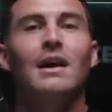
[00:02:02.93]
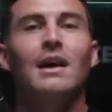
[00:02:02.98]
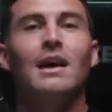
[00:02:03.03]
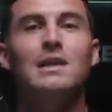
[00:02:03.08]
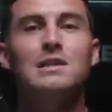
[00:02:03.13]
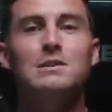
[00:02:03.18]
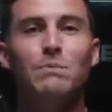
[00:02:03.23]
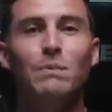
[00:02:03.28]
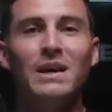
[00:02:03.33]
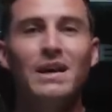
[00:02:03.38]

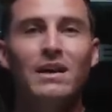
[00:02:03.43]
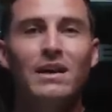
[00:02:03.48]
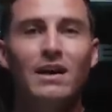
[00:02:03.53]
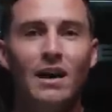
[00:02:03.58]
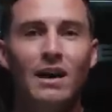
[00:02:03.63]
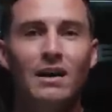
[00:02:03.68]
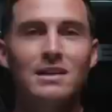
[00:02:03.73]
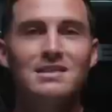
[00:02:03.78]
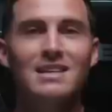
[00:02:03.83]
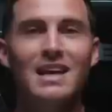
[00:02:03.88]
It's
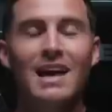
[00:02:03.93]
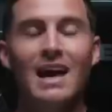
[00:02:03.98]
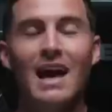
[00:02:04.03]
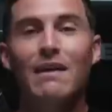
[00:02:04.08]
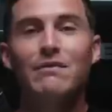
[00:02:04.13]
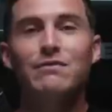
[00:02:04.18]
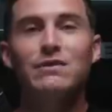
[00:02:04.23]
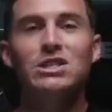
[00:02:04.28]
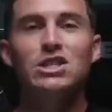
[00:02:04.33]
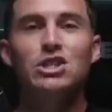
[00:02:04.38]
because they
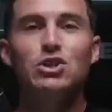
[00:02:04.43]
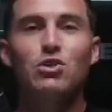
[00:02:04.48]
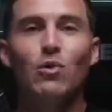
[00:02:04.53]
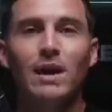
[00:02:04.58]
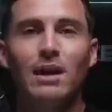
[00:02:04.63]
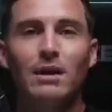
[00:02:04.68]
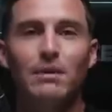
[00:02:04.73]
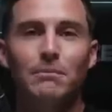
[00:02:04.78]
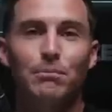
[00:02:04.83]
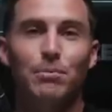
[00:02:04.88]
have
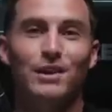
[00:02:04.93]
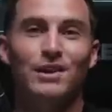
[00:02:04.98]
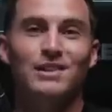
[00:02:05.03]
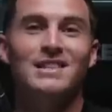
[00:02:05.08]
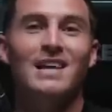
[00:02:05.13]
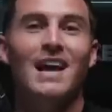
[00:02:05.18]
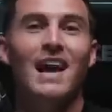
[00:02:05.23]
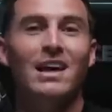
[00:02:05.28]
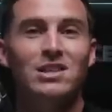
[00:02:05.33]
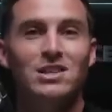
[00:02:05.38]
joint
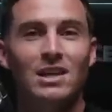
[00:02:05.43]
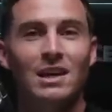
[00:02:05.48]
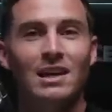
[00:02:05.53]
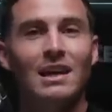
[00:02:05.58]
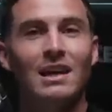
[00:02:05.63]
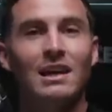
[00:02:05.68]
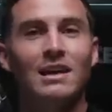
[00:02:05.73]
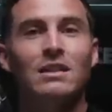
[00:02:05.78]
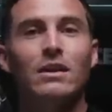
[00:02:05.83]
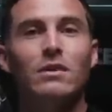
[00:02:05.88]
protection
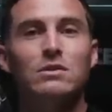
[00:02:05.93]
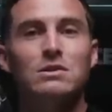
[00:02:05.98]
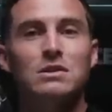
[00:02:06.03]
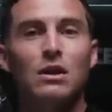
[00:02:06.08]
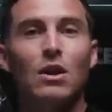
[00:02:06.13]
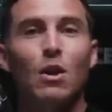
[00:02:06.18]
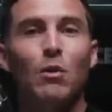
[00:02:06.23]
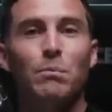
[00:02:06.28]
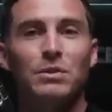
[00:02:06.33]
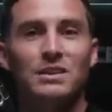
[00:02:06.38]
in those
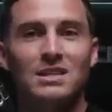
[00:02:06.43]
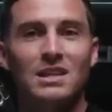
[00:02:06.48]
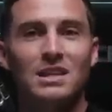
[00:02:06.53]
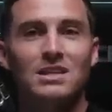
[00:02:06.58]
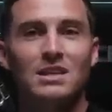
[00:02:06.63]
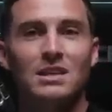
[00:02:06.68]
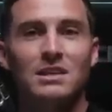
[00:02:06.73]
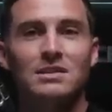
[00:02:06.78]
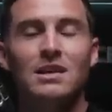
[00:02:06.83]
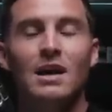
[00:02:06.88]
low
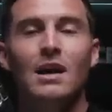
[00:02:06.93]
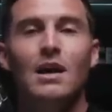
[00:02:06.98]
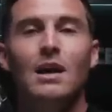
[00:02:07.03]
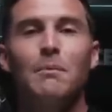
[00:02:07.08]
positions